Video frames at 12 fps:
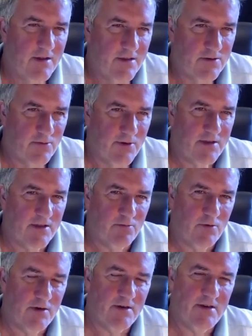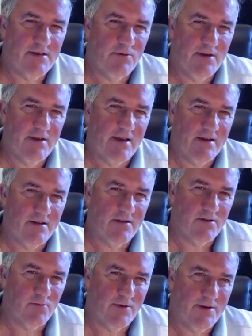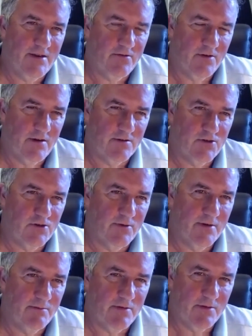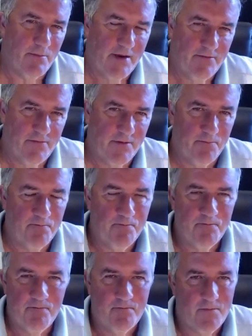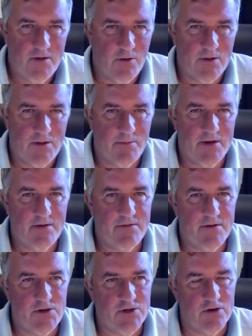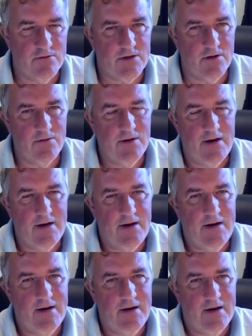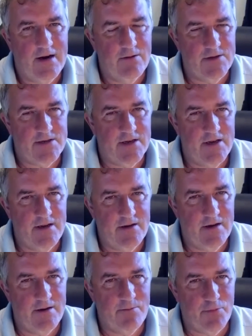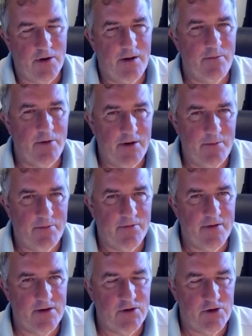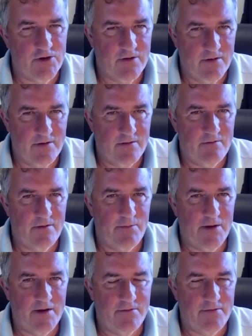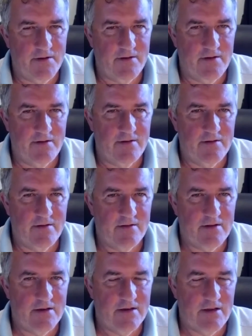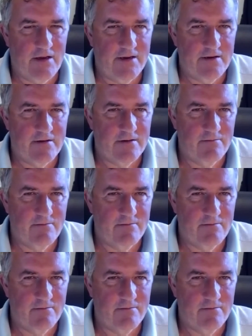the 20th one unless we get another 20 trials showing some benefit. No other benefit shown. So I would say in primary prevention, the benefit is slight